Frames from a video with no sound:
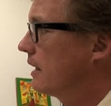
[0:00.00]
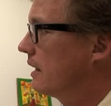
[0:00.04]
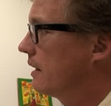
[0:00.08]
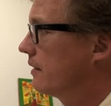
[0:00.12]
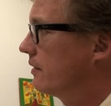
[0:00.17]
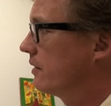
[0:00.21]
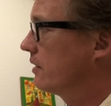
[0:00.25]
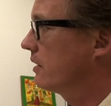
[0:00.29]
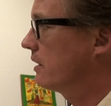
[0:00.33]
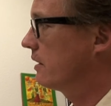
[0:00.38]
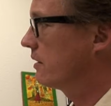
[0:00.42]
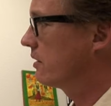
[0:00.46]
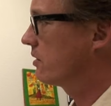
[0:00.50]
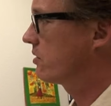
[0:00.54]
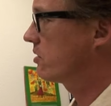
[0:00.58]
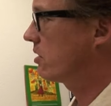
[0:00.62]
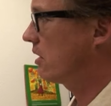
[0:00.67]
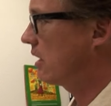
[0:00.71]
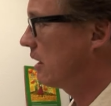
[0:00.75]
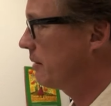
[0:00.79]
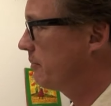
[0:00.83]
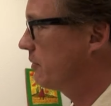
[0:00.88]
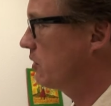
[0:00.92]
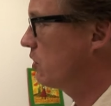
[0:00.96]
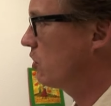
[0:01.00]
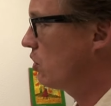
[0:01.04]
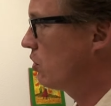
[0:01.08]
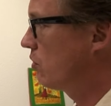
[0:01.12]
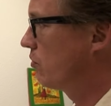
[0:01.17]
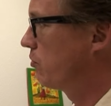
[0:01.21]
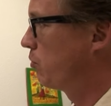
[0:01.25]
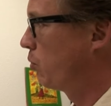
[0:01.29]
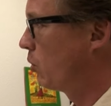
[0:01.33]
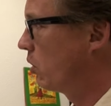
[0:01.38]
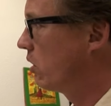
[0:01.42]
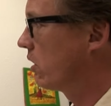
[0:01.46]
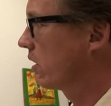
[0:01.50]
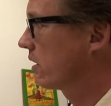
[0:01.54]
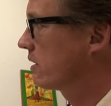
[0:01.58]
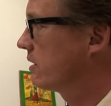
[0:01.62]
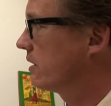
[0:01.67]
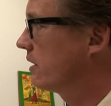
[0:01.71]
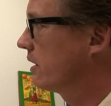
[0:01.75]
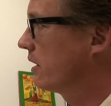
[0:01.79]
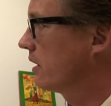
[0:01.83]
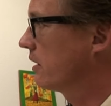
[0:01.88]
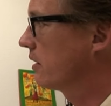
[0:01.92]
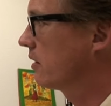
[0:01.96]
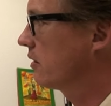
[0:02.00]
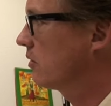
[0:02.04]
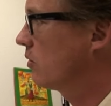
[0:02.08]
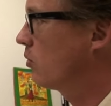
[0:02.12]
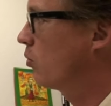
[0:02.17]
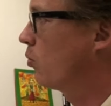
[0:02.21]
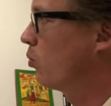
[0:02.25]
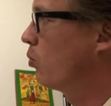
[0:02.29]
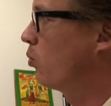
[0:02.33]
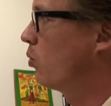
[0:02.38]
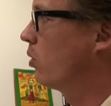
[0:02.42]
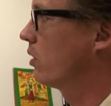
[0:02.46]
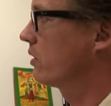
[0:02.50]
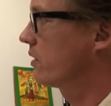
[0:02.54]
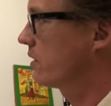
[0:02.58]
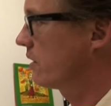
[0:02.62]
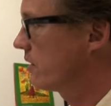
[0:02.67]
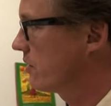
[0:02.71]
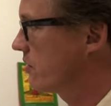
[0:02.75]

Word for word: In the, in the time that you've worked here, what